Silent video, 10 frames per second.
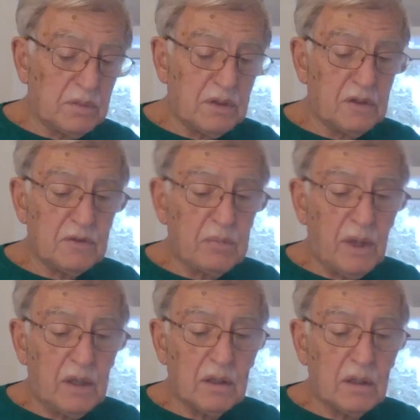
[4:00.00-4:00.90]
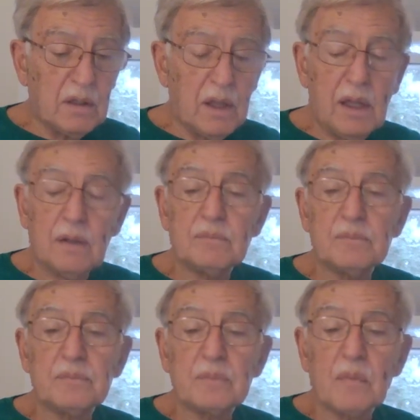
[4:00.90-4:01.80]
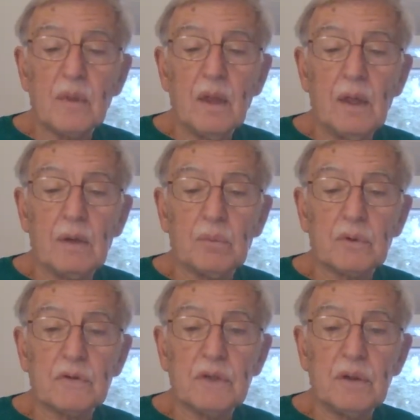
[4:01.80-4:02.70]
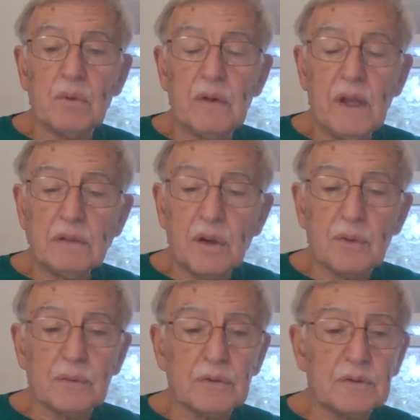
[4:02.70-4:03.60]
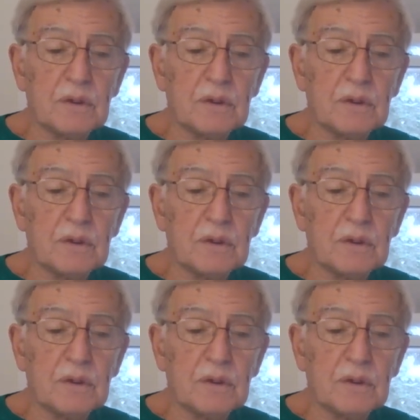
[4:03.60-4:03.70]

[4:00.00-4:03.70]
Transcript: participate in that. And we'll see where that goes.